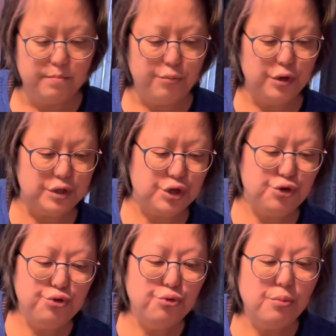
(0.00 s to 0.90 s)
put
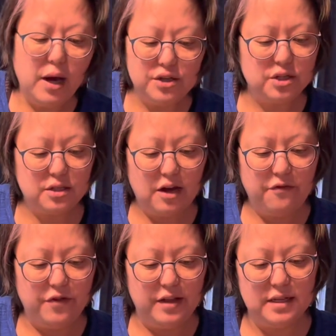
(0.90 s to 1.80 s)
too much
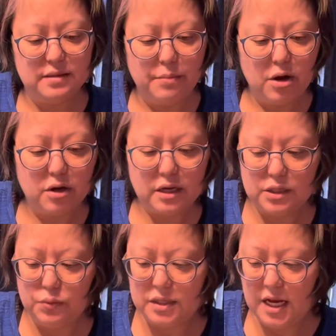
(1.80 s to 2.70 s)
stuff in. As
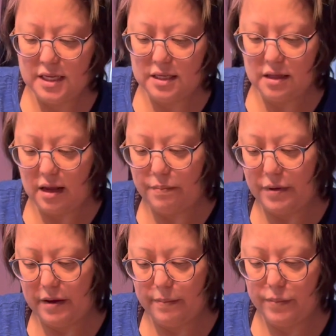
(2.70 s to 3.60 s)
Americans, we tend to like
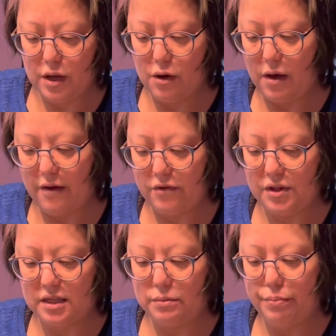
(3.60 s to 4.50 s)
be,
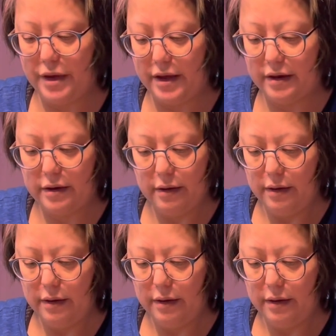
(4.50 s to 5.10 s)
everything's big.